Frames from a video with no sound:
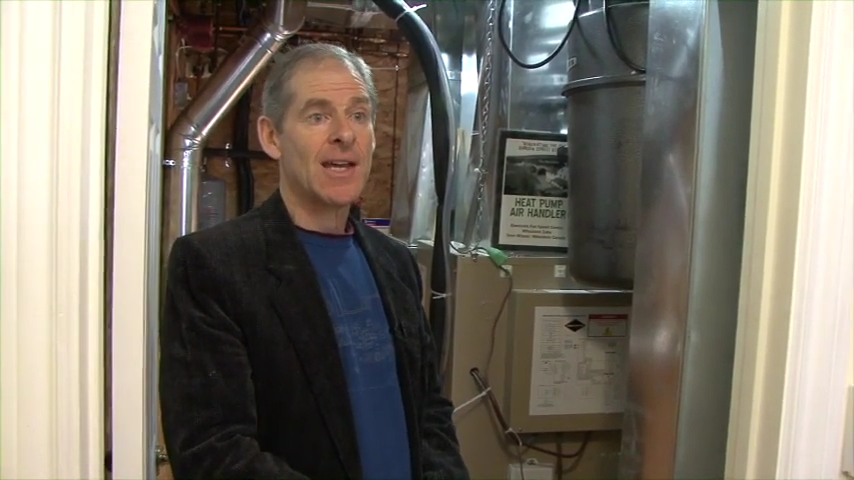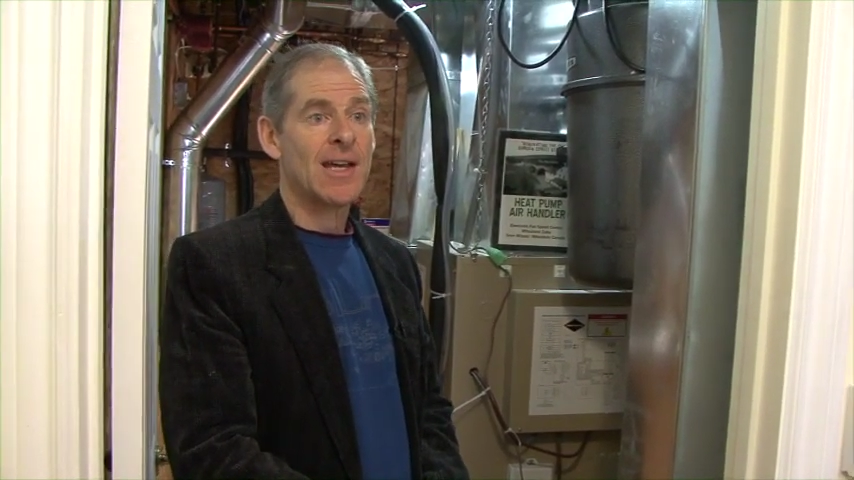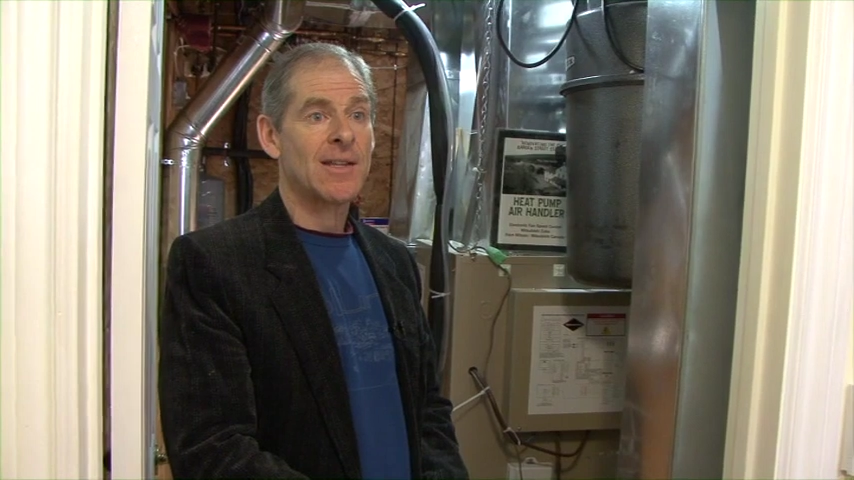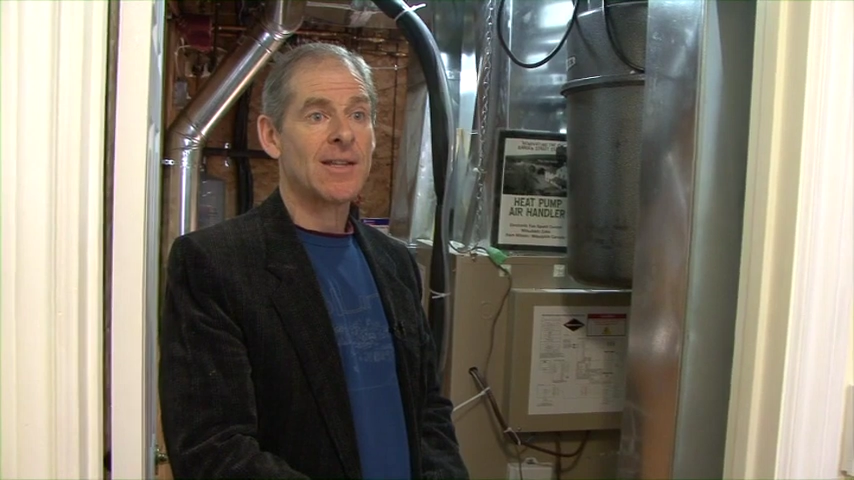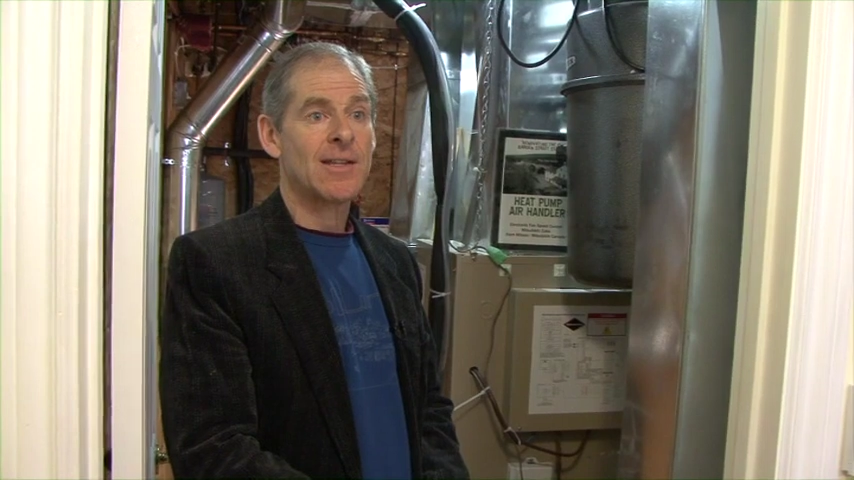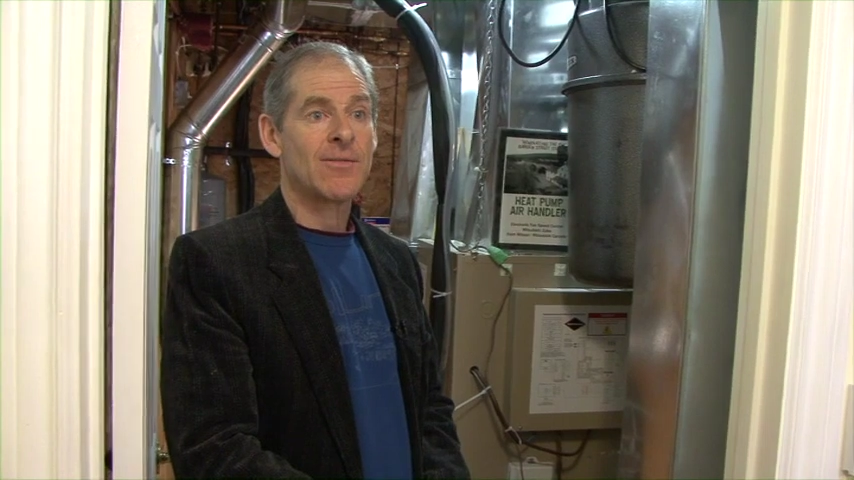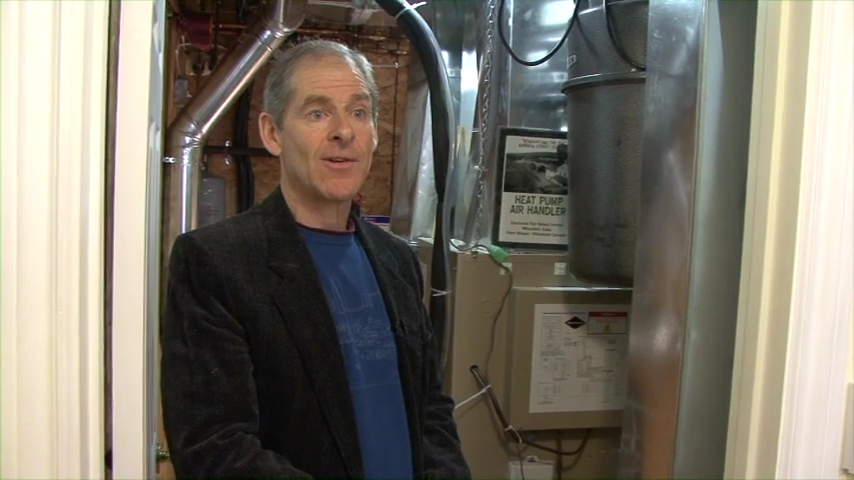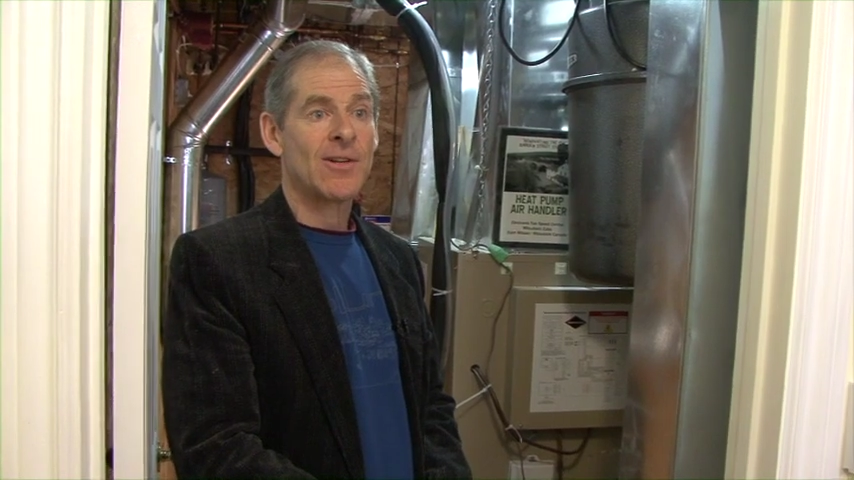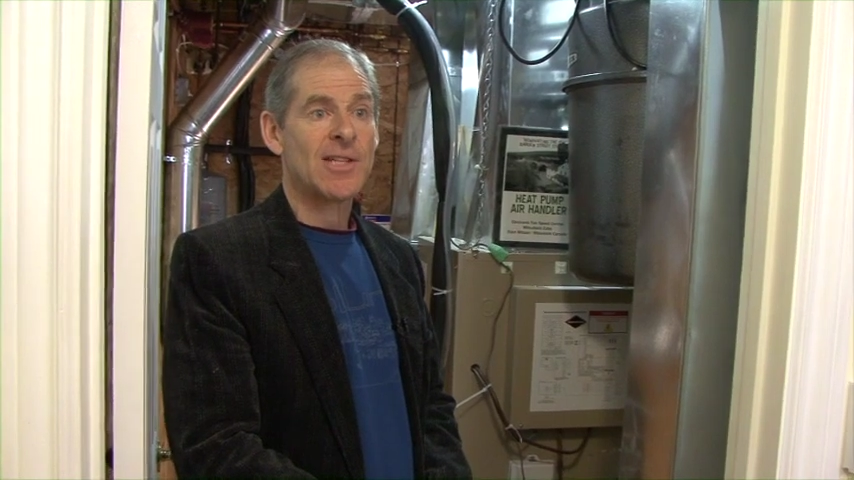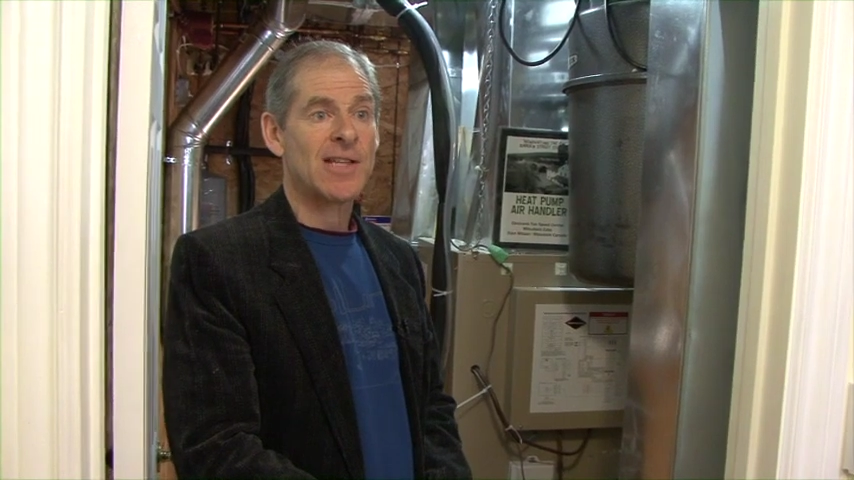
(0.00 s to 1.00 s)
and the
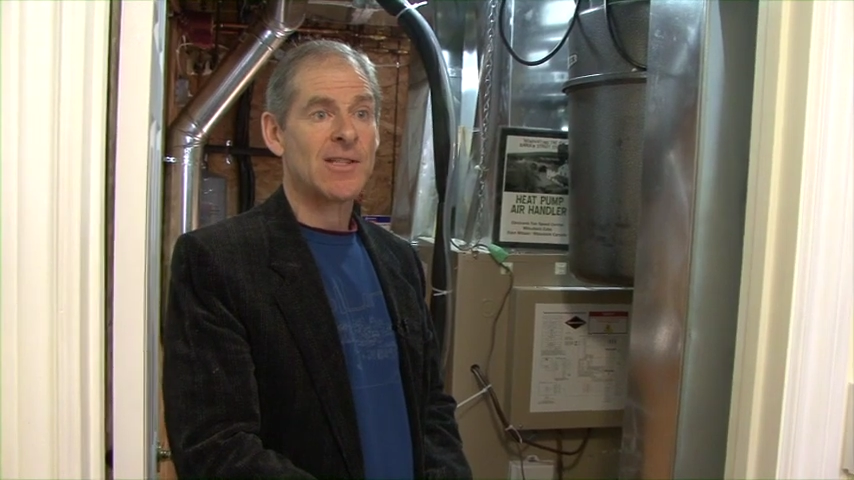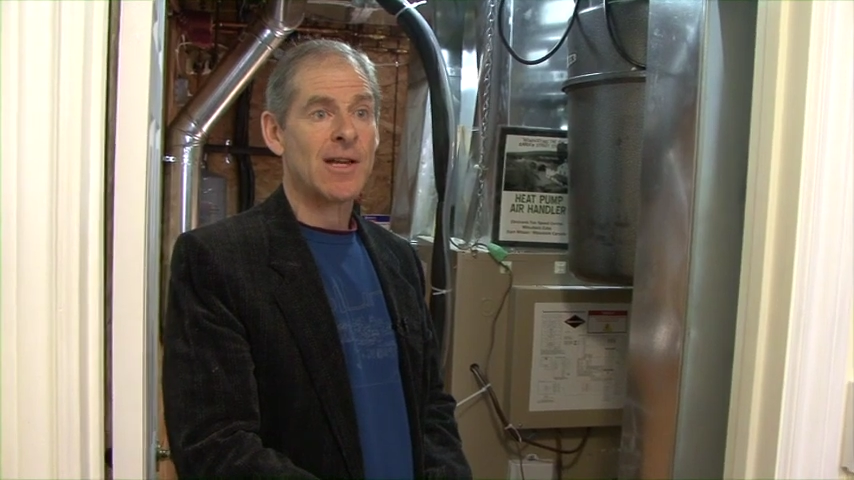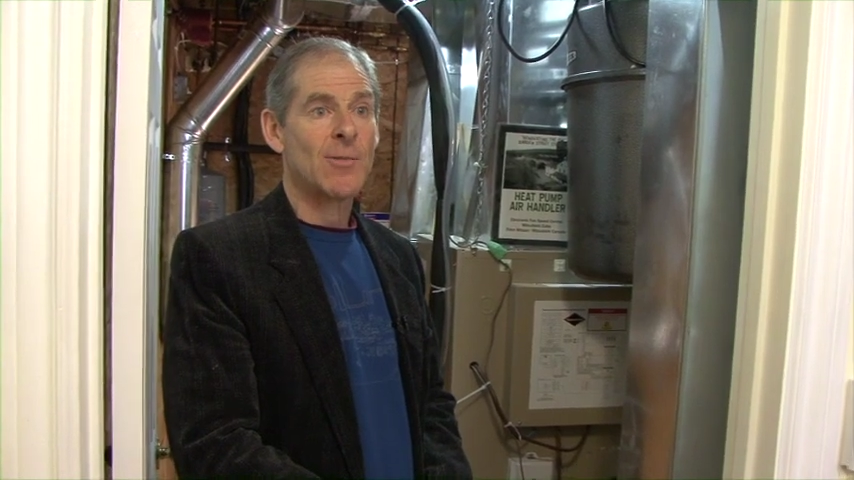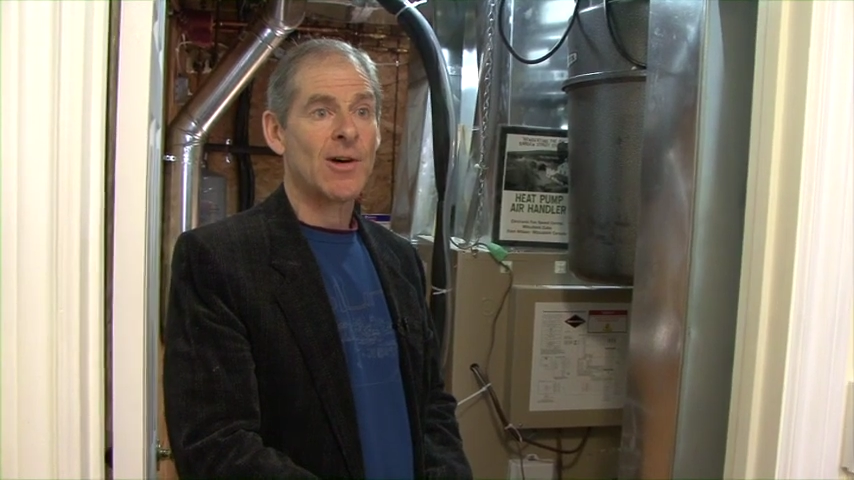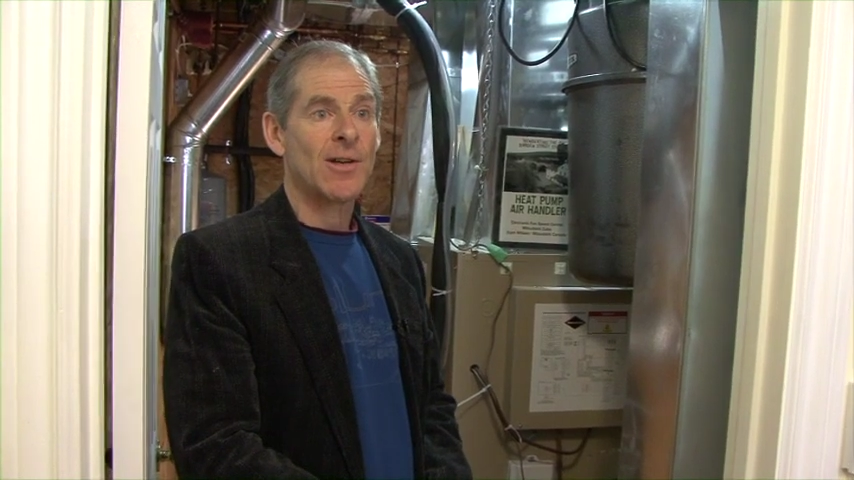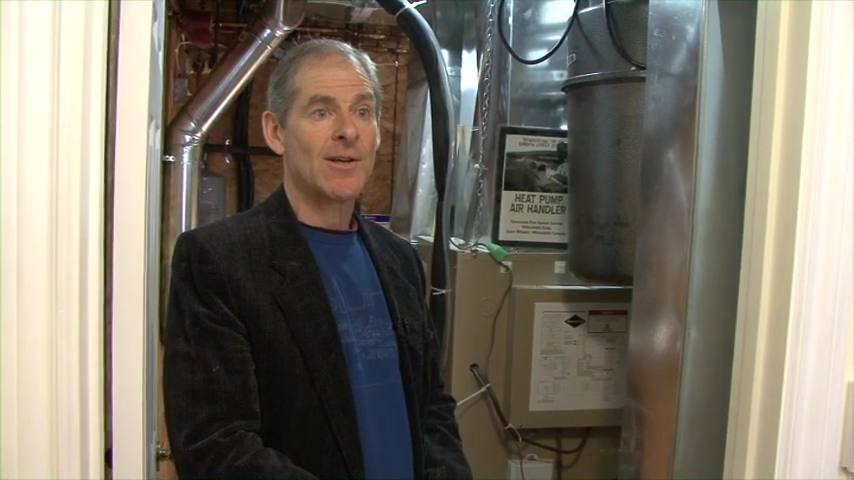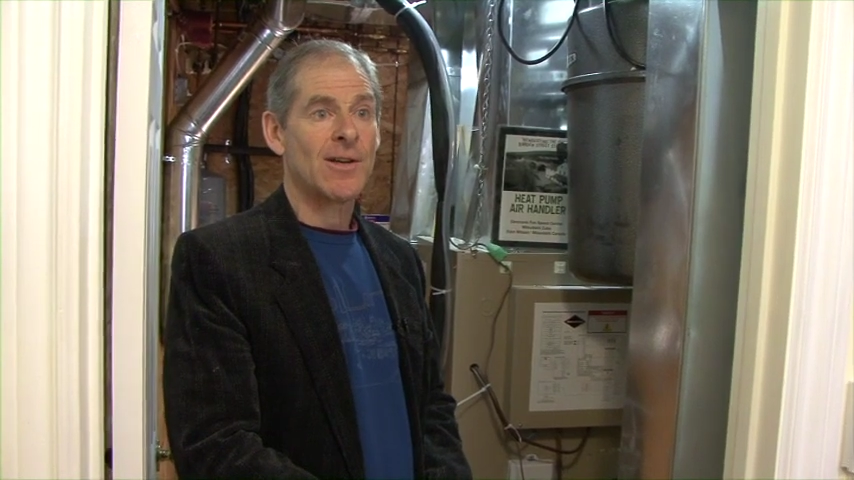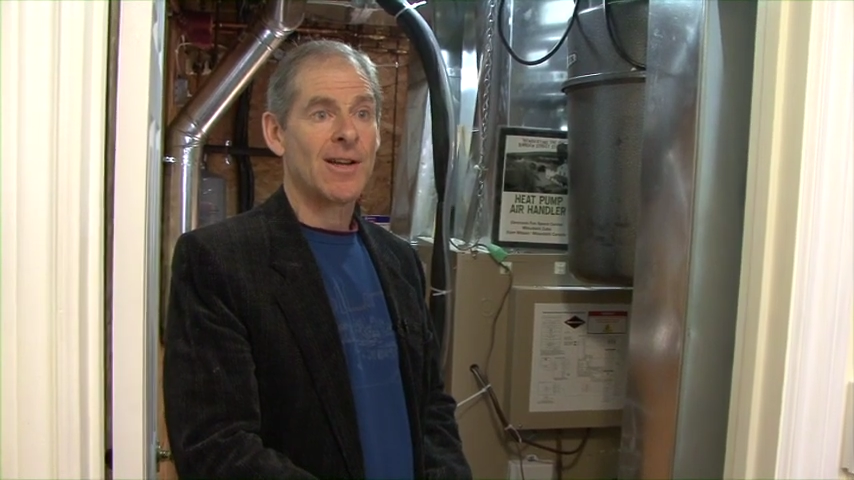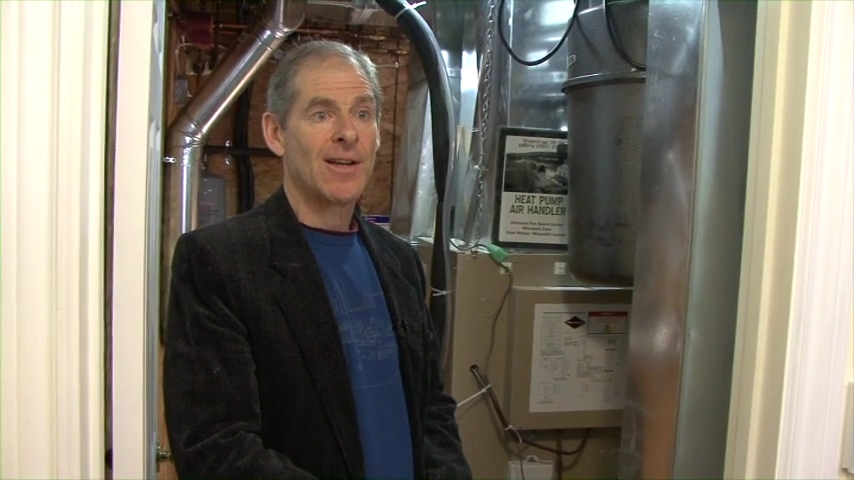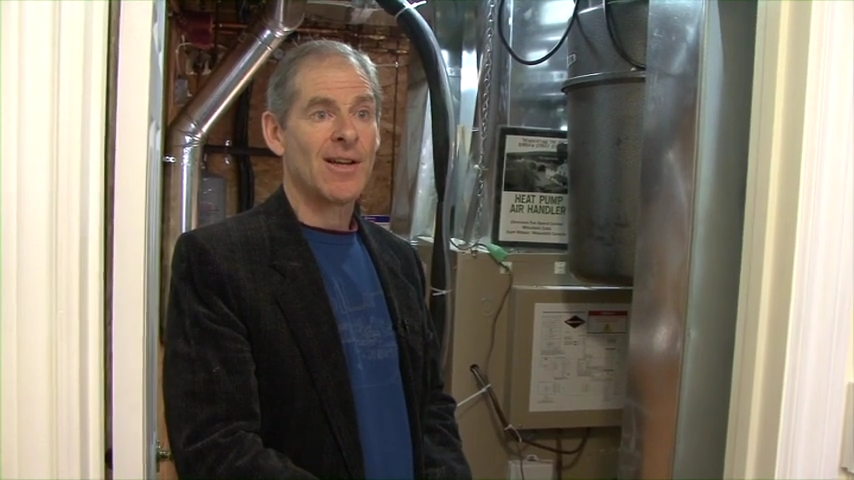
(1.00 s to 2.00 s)
furnace hasn't come on
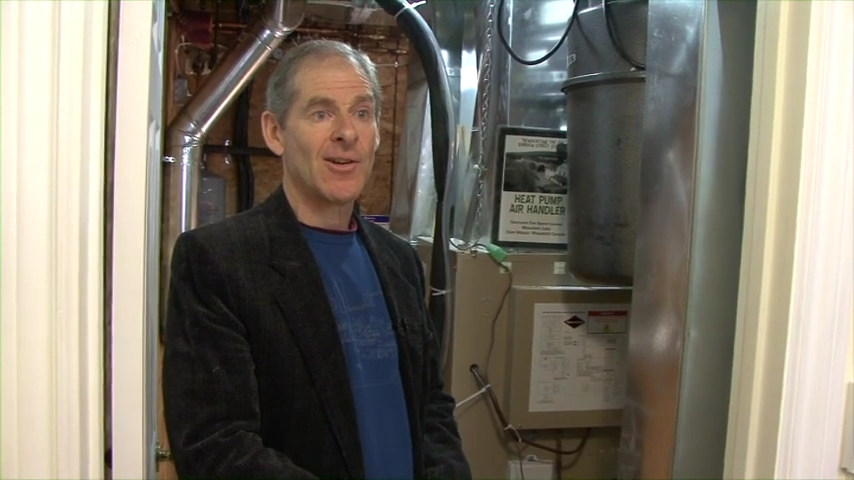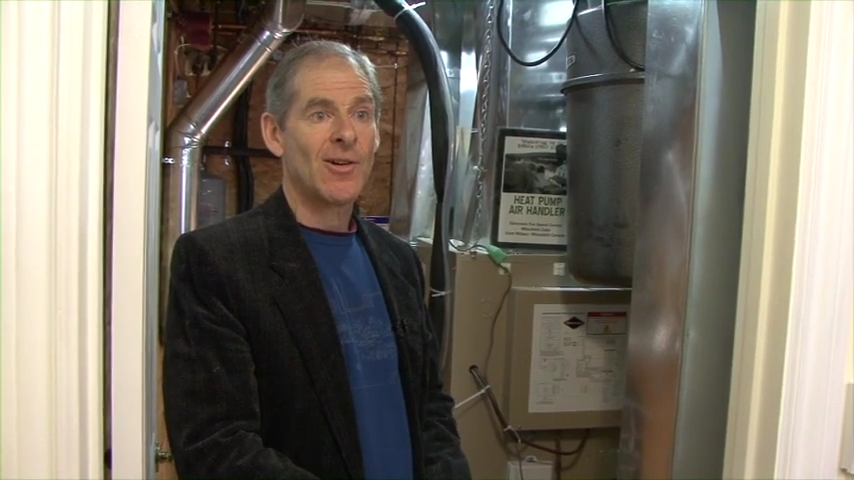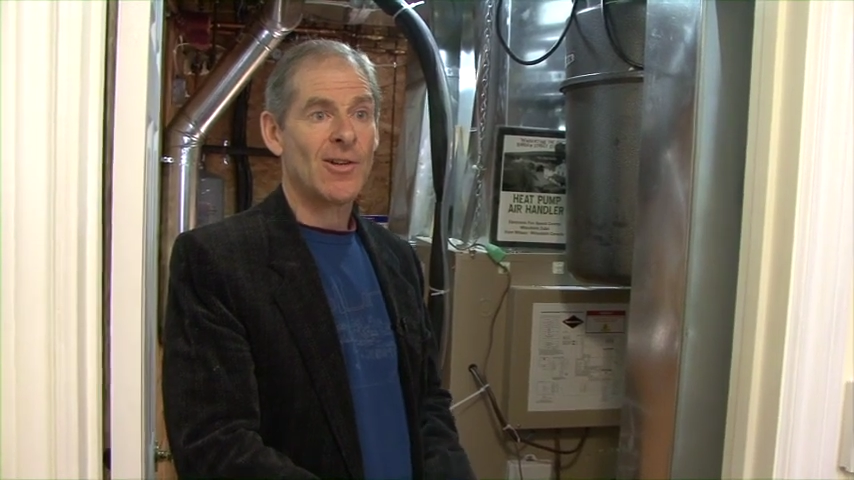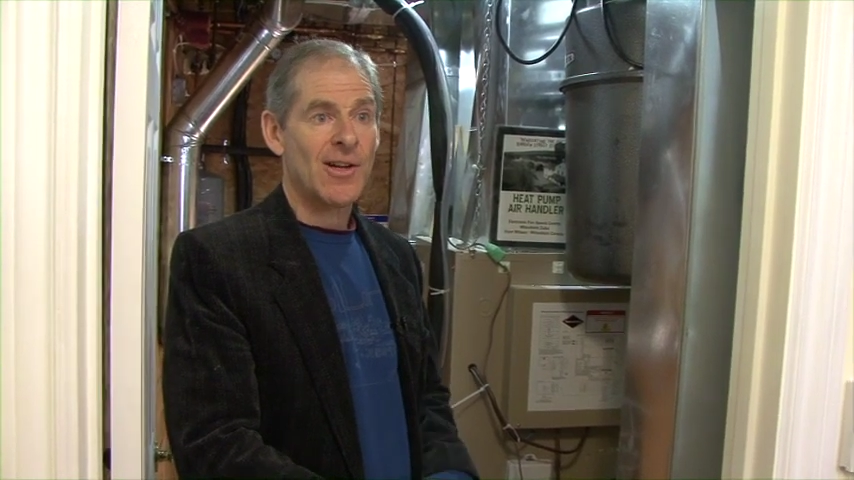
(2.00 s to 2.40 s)
at all.